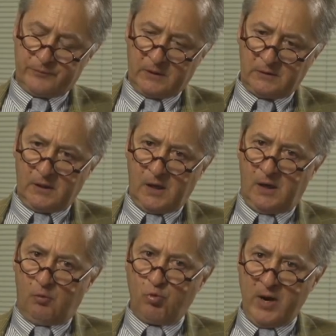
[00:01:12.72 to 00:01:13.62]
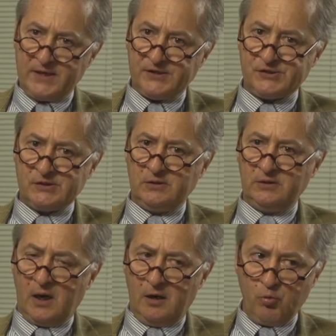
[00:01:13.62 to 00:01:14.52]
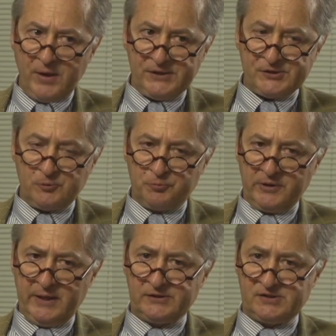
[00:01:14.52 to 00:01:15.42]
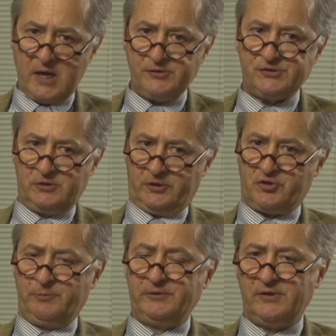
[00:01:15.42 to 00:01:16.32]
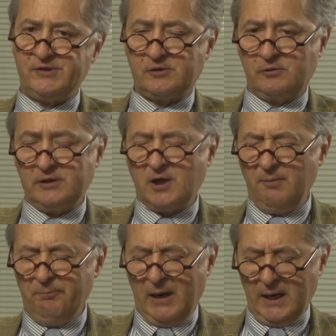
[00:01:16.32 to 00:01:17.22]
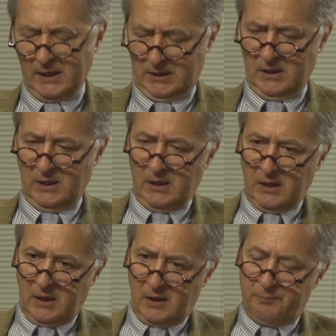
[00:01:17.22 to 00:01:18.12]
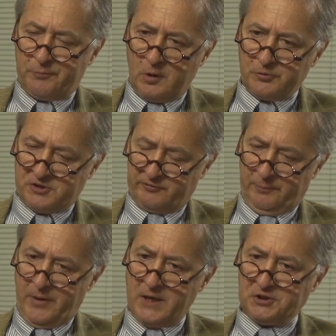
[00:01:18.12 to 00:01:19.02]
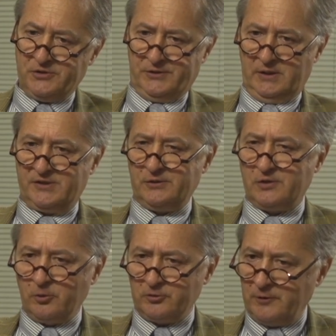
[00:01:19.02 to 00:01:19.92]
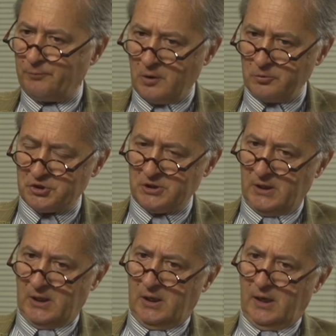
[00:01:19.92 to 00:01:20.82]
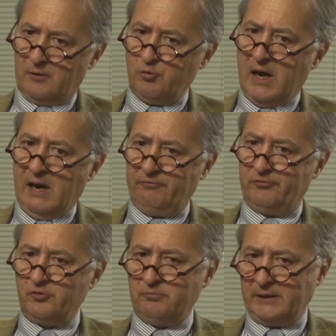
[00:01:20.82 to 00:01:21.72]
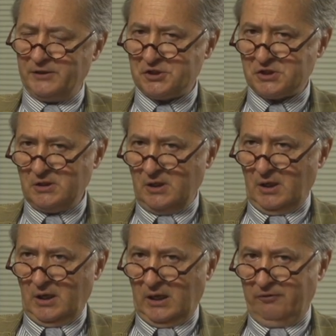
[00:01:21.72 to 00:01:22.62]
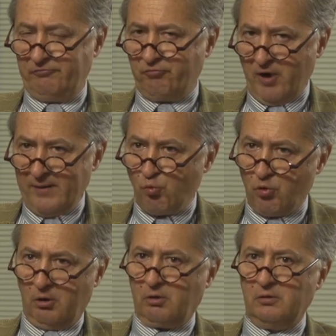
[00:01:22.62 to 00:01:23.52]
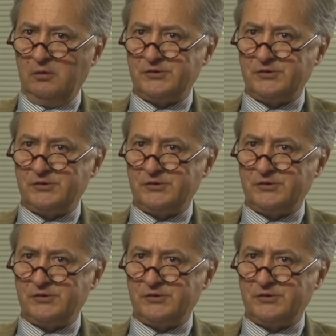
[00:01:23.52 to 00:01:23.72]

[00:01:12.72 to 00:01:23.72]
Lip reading: There are ways to predict sinus surgery, but it's a compelling approach of the patient. It's a total approach, and we have to manage a framework.